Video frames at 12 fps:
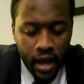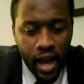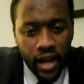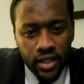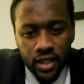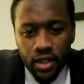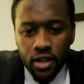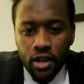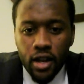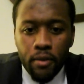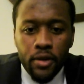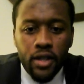actually, no,
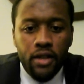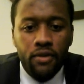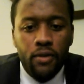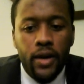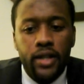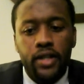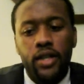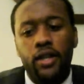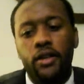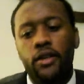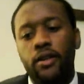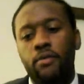I'm going to leave it right there.
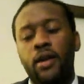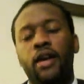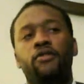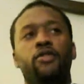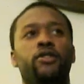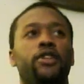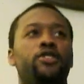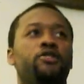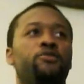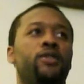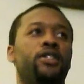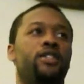I'm not even going to get too
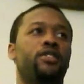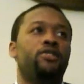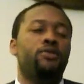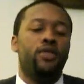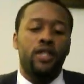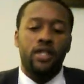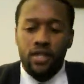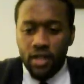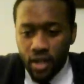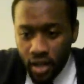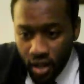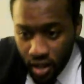much into it, because
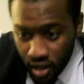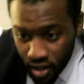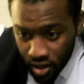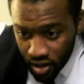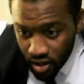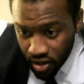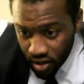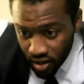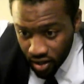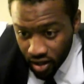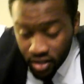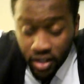
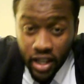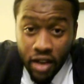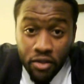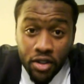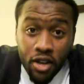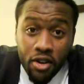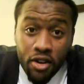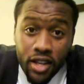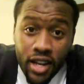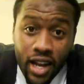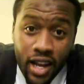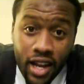it's 11:30,
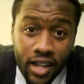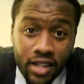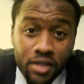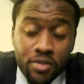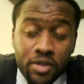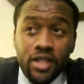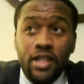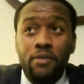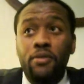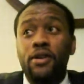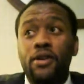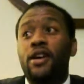and I got to get some
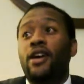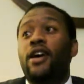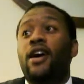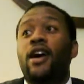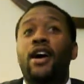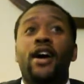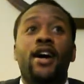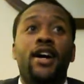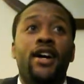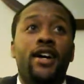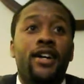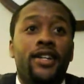sleep.
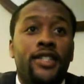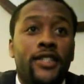I